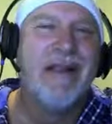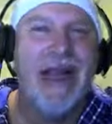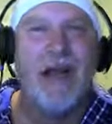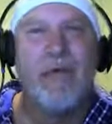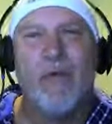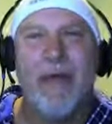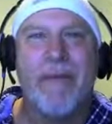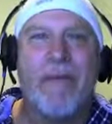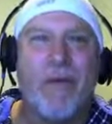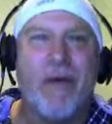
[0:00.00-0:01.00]
and
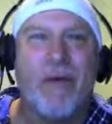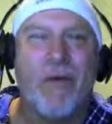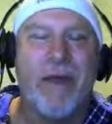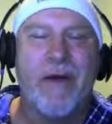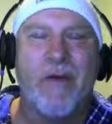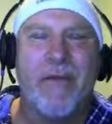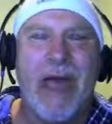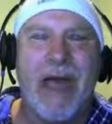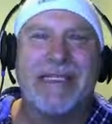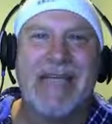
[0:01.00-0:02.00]
we
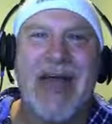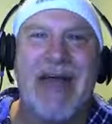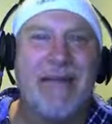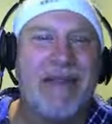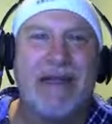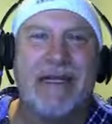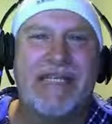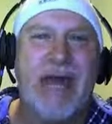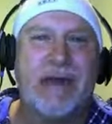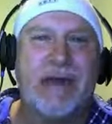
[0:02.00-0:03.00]
may attack them and then
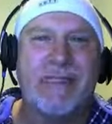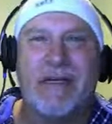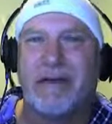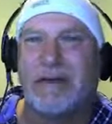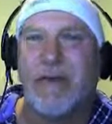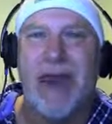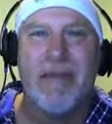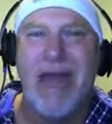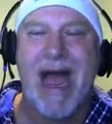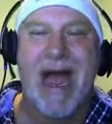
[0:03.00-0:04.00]
attack ourselves
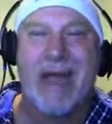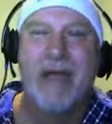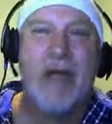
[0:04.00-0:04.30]
right back